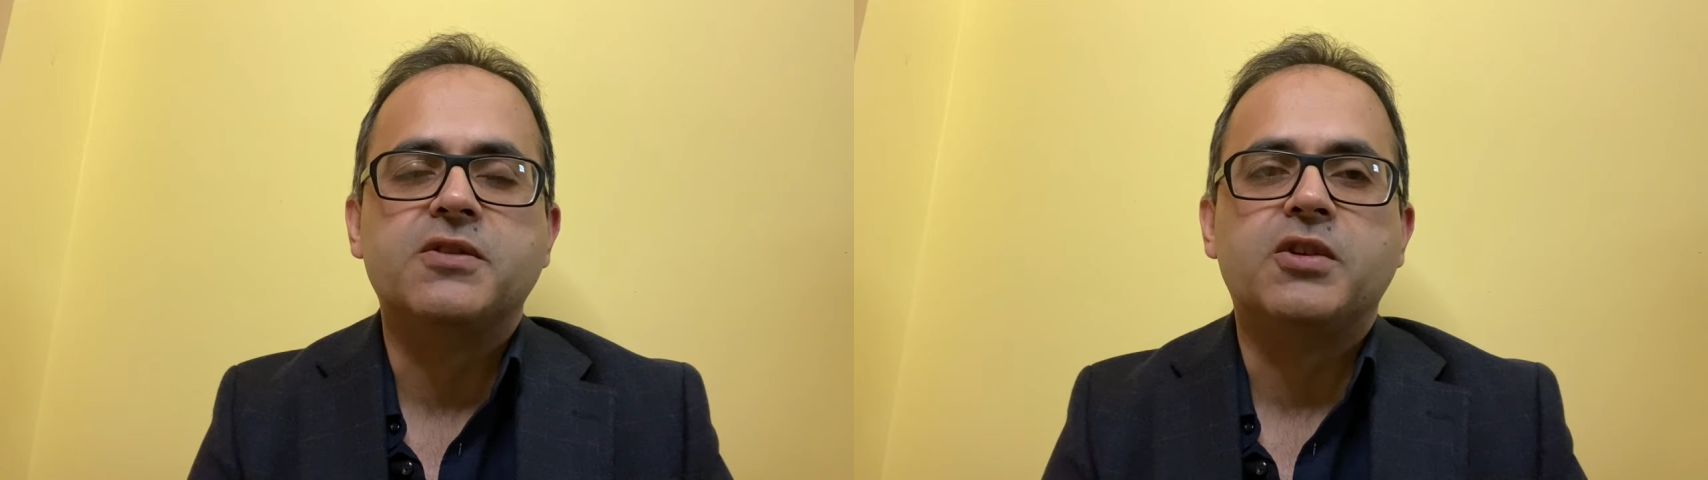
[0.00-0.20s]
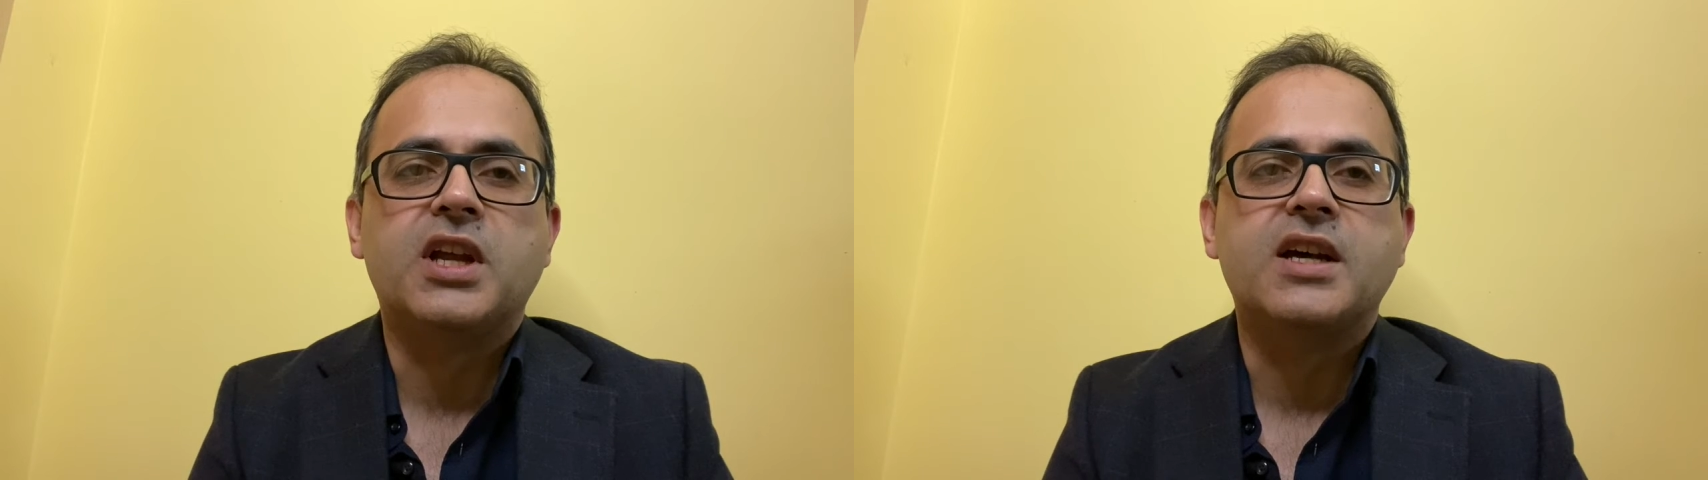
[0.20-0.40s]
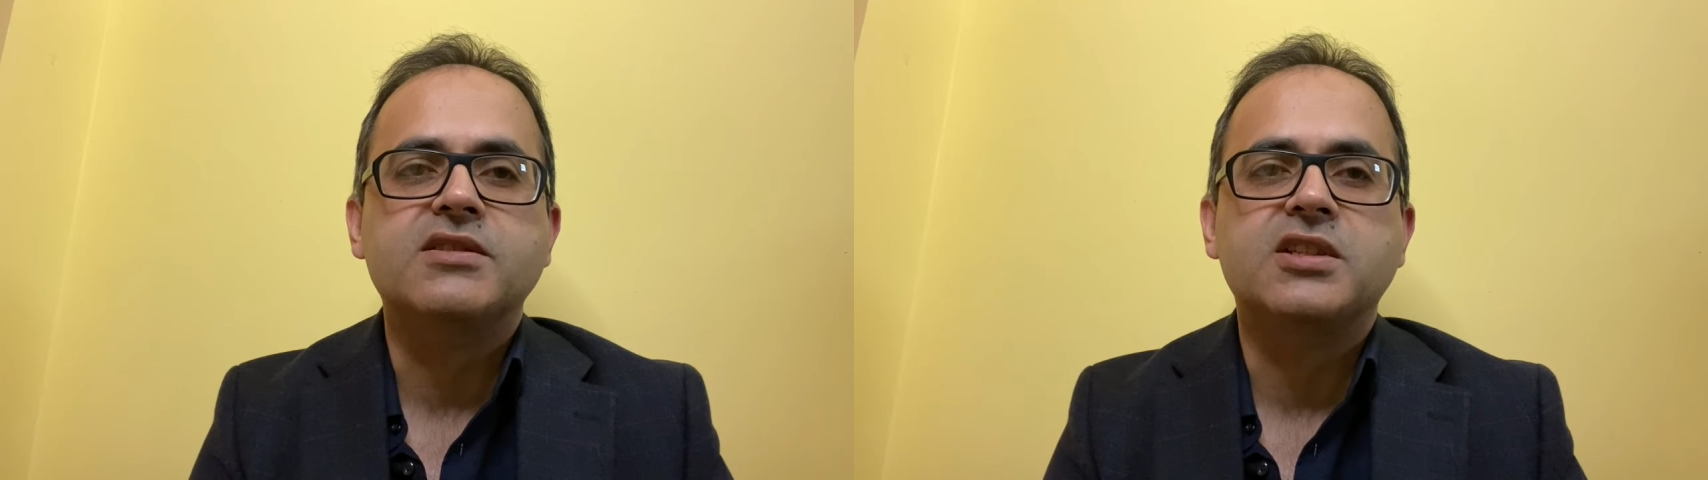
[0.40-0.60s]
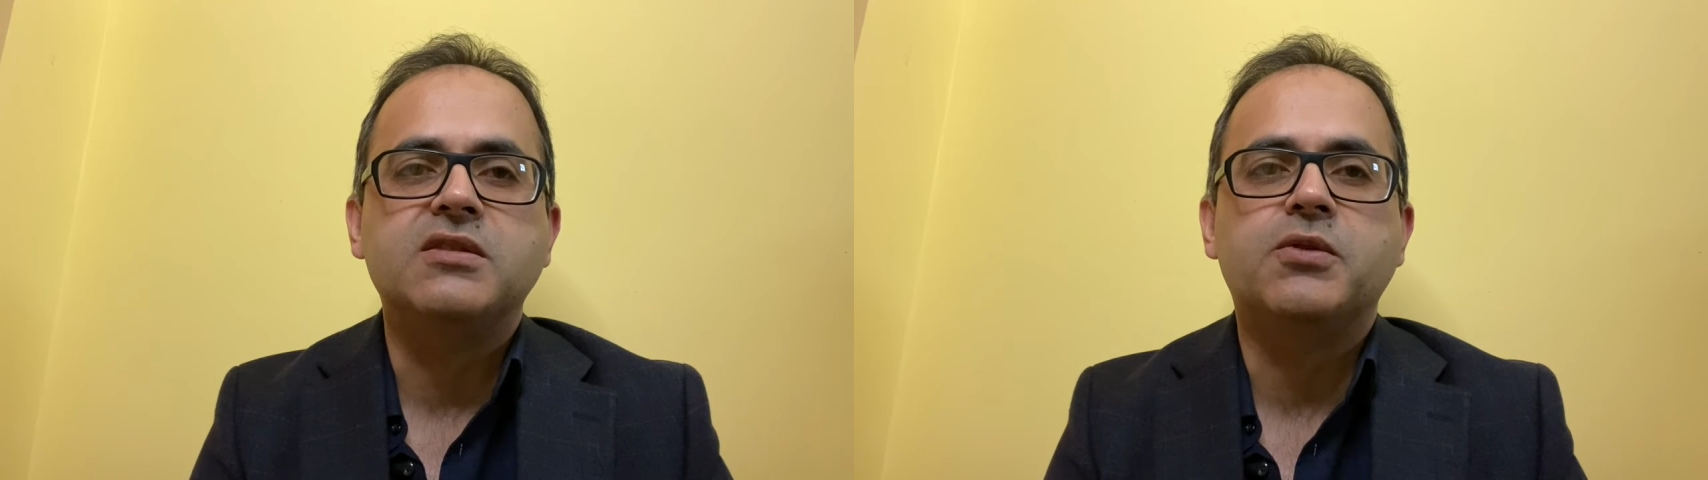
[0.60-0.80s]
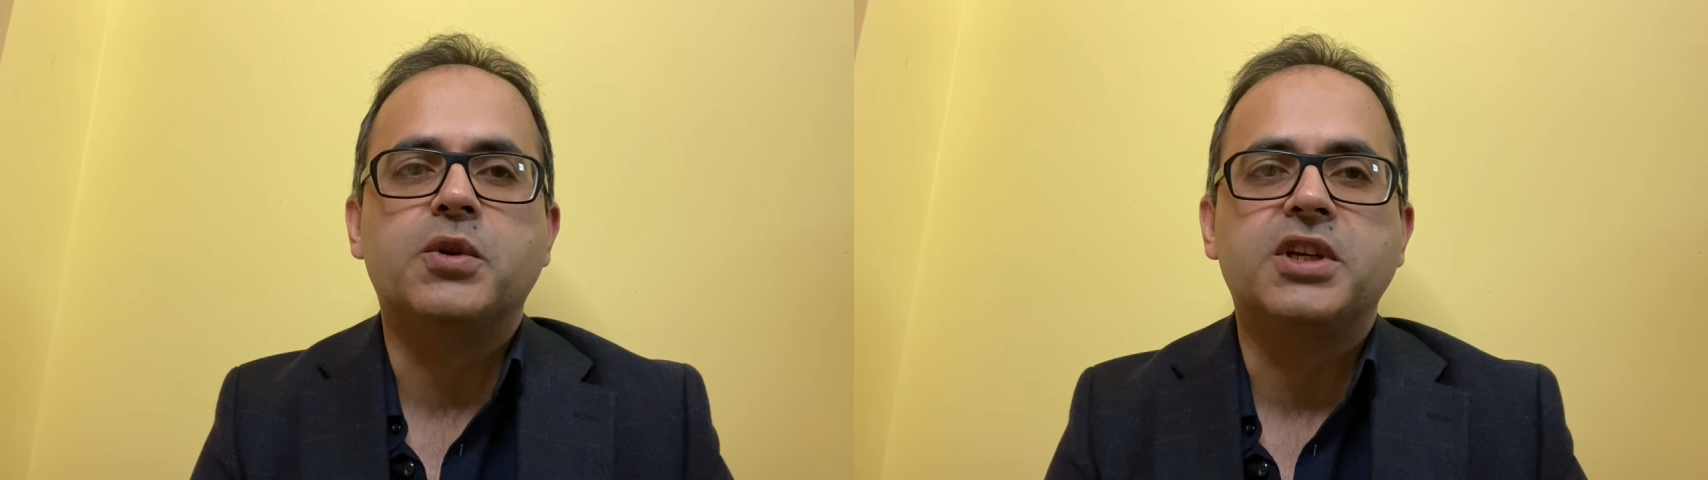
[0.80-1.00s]
for the last
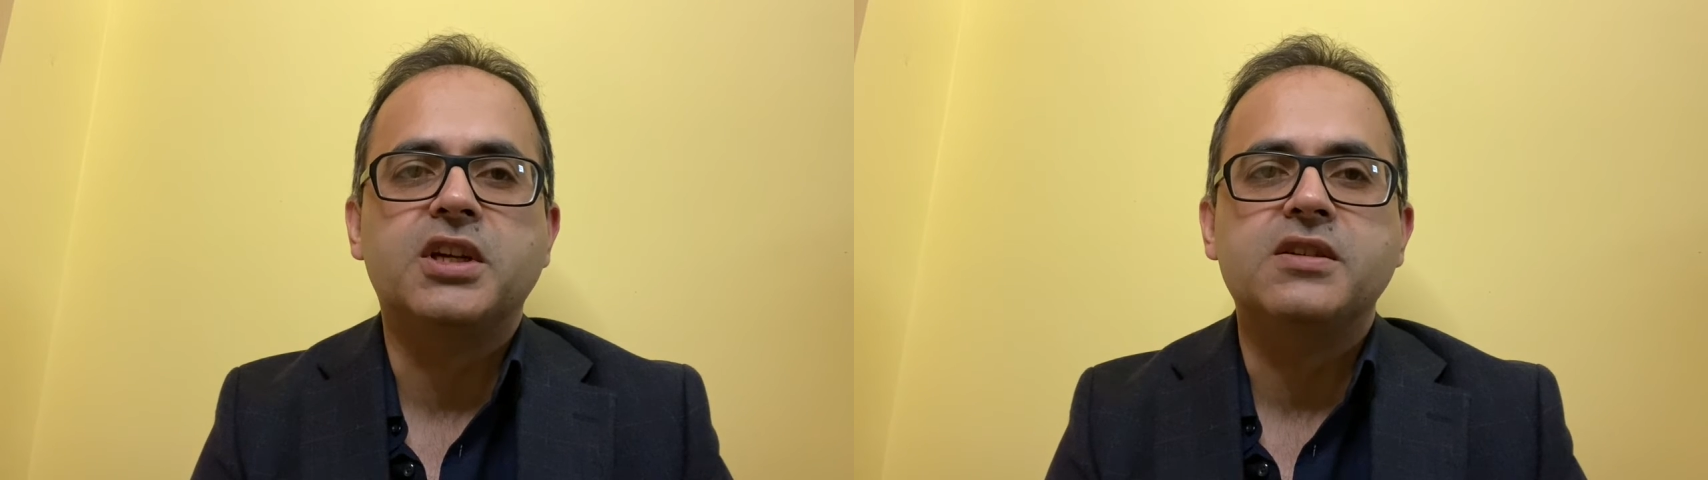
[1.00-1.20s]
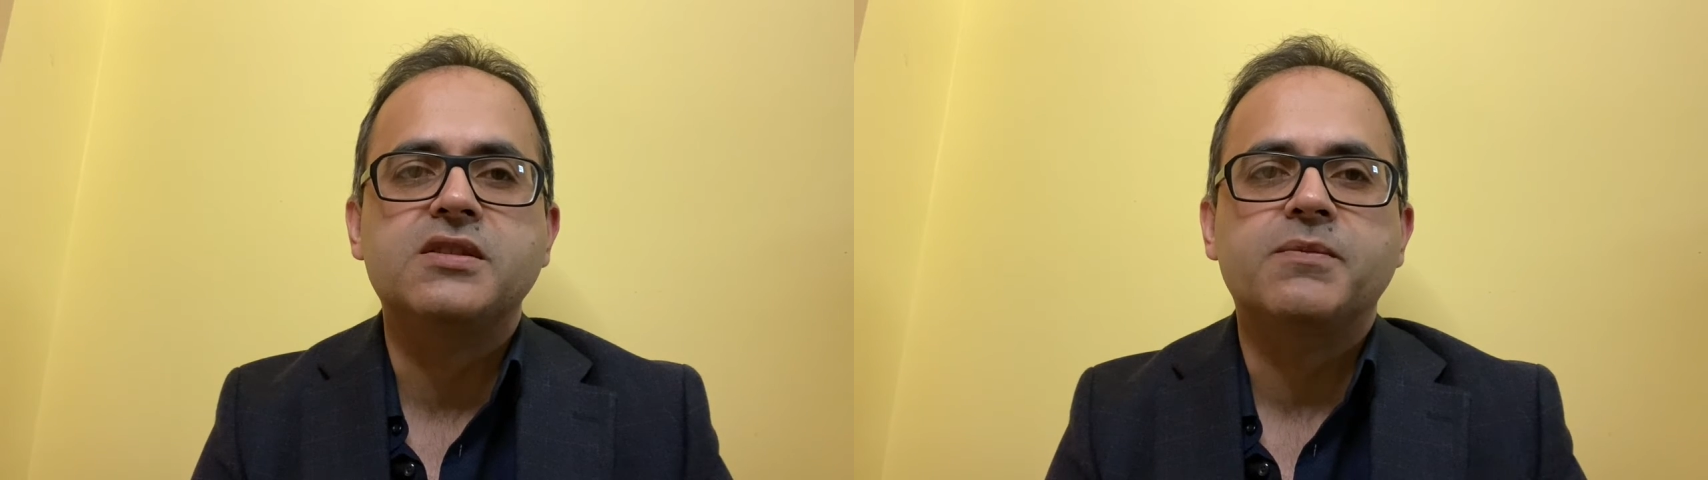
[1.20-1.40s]
3-4 years,